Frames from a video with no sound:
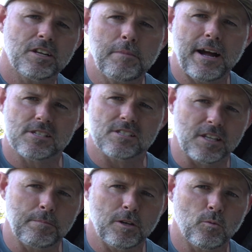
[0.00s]
about
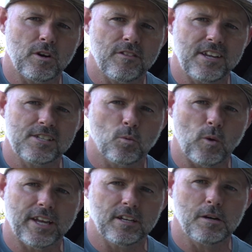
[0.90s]
sleeping in one of these and
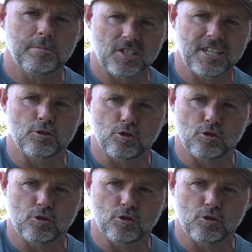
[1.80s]
waking up is getting